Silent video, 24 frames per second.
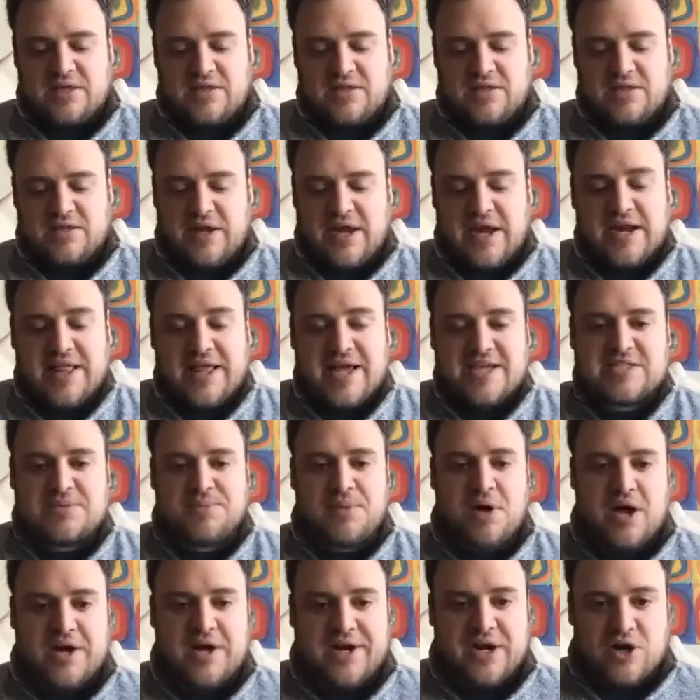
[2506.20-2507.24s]
analyze them
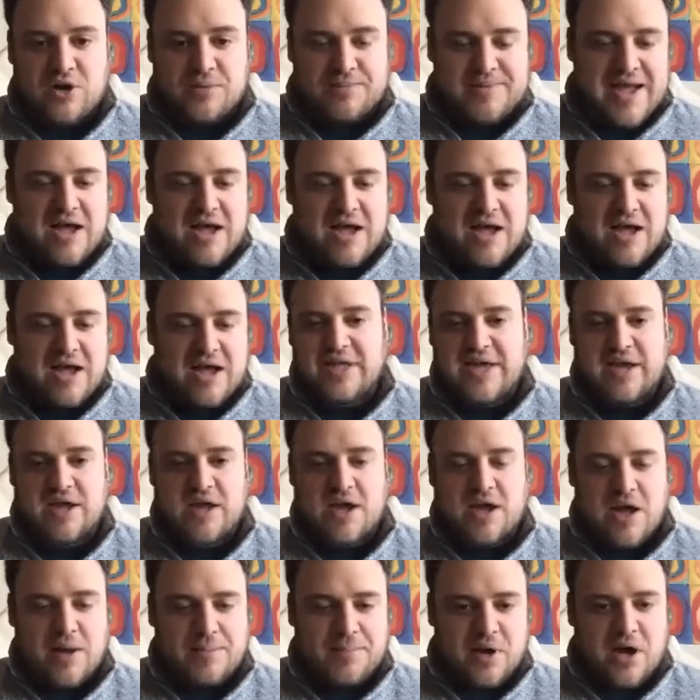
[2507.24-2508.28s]
all and narrow them down to like a
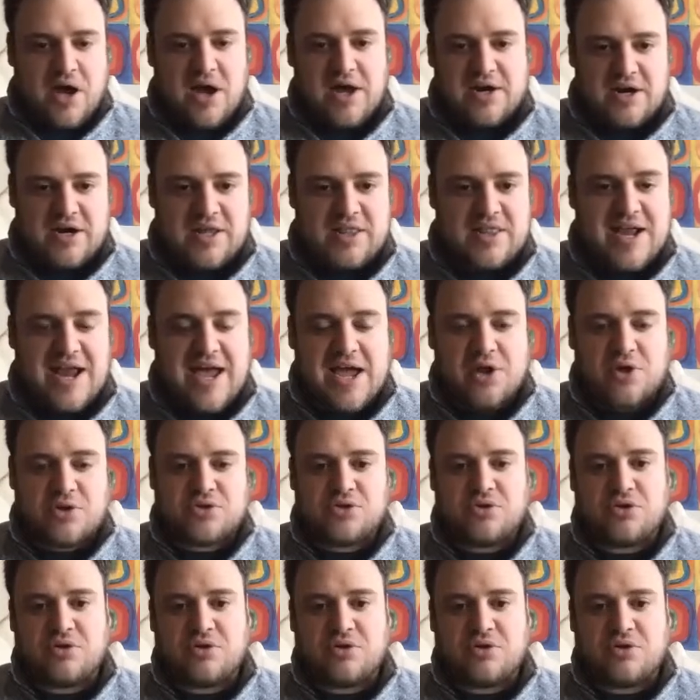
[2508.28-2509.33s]
couple hundred. And then I go
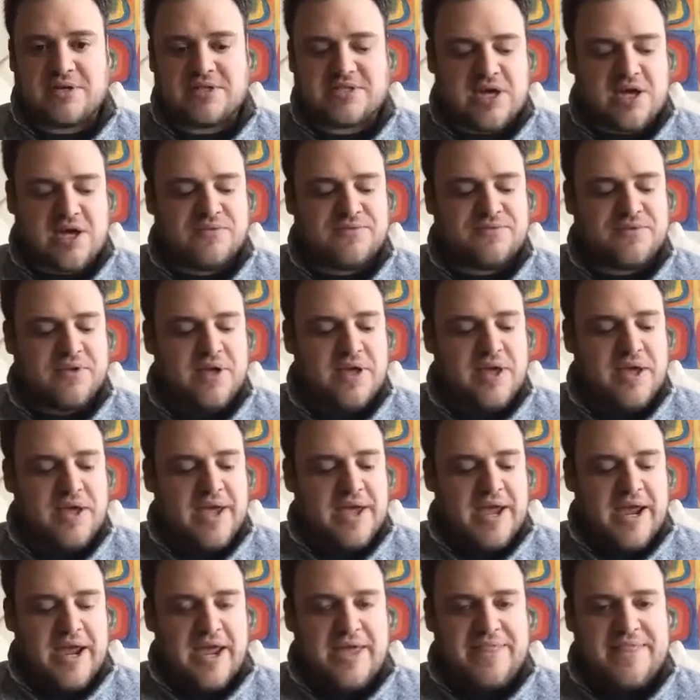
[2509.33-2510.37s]
through those myself.
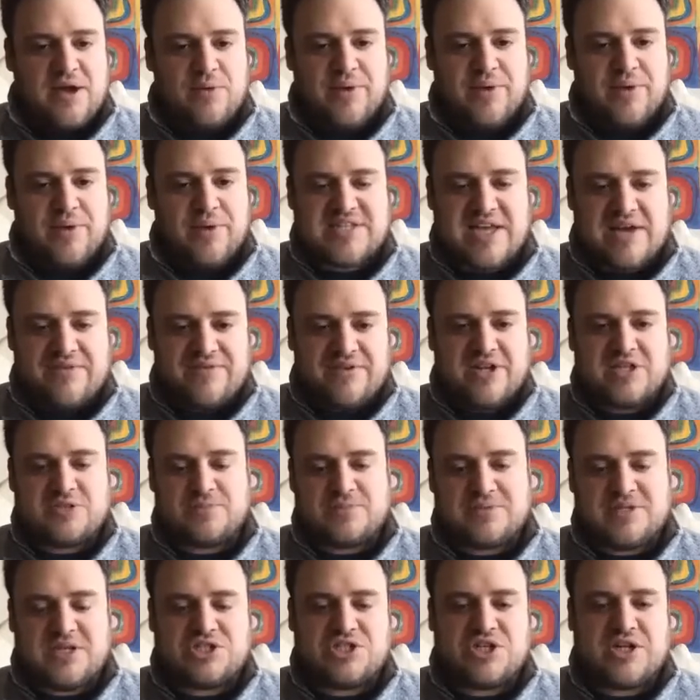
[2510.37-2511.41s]
And then we have 7
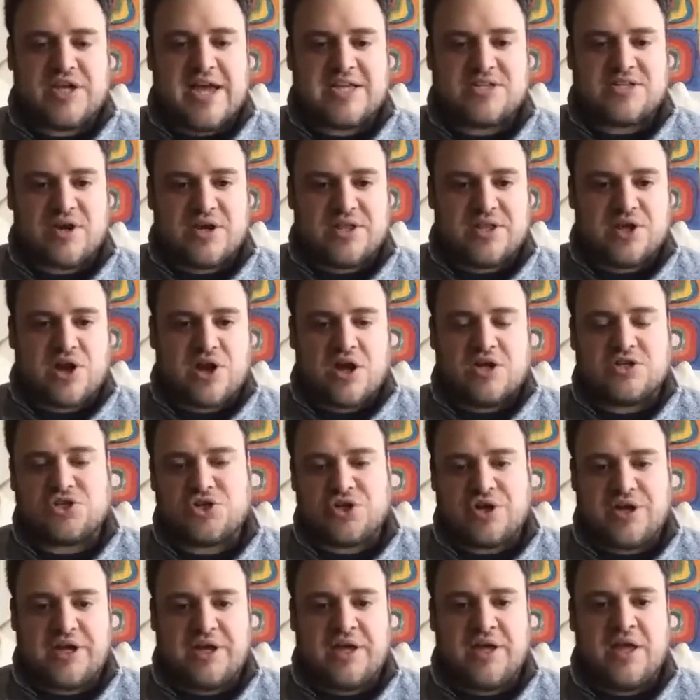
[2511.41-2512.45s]
disposition guys around the
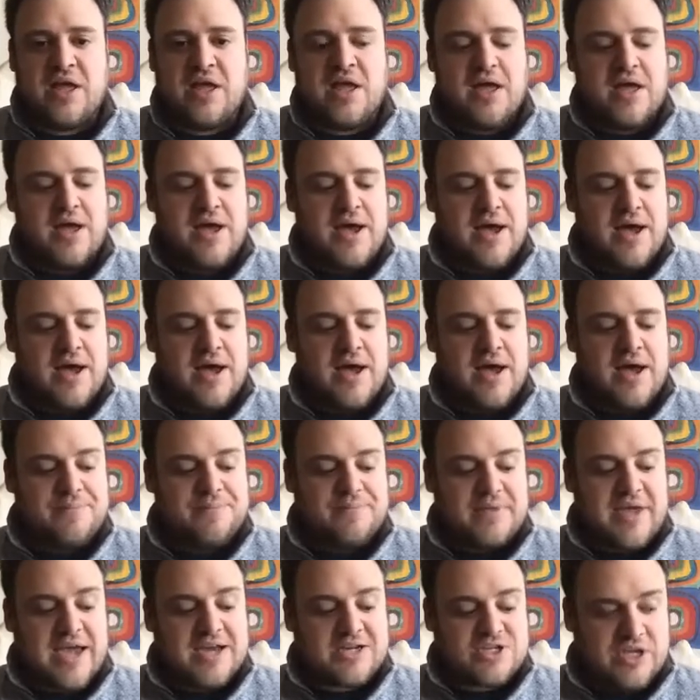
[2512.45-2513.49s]
country,
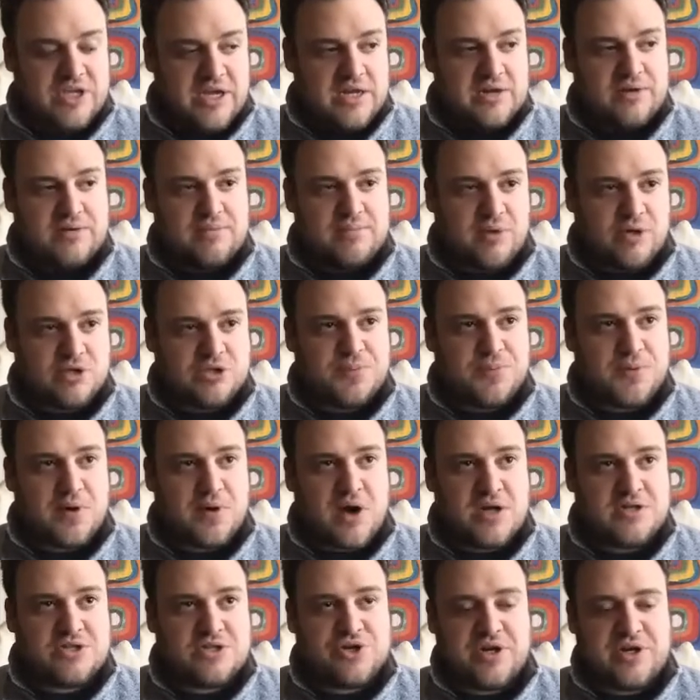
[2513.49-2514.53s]
actually in multiple
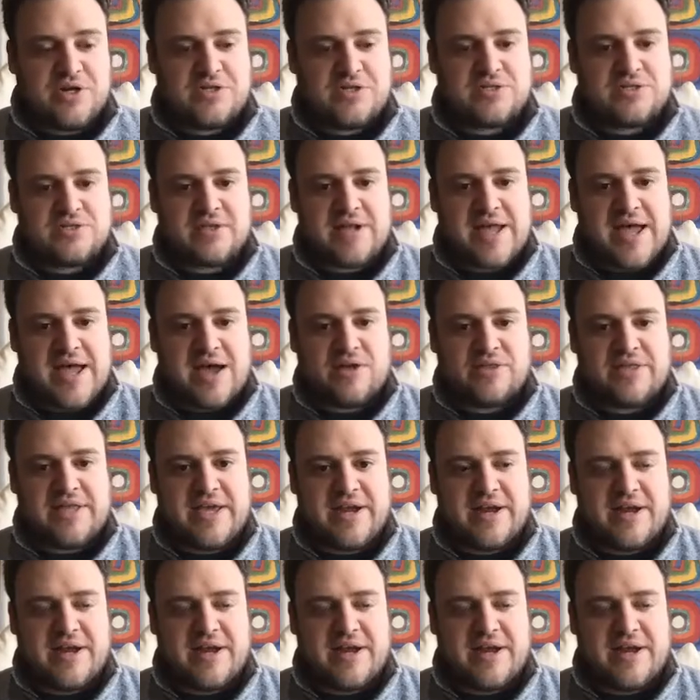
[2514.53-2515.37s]
countries now that,